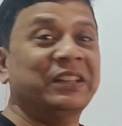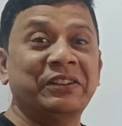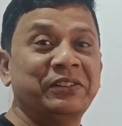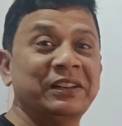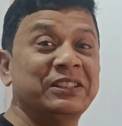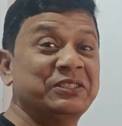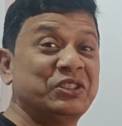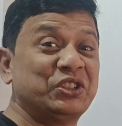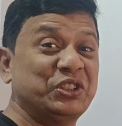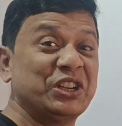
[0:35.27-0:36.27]
That really
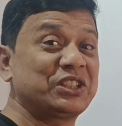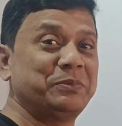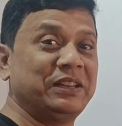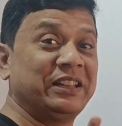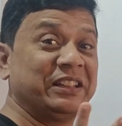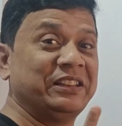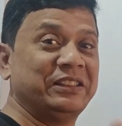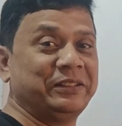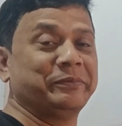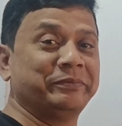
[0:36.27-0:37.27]
shakes me like
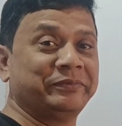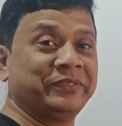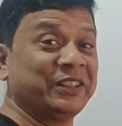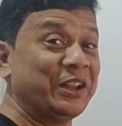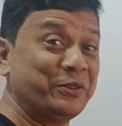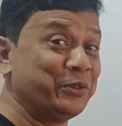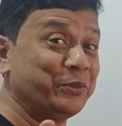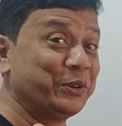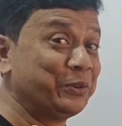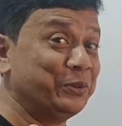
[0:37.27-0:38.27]
anything. I don't
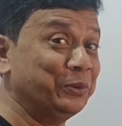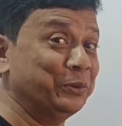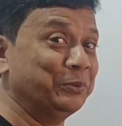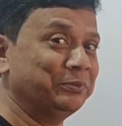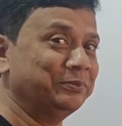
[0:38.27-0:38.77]
know what to do.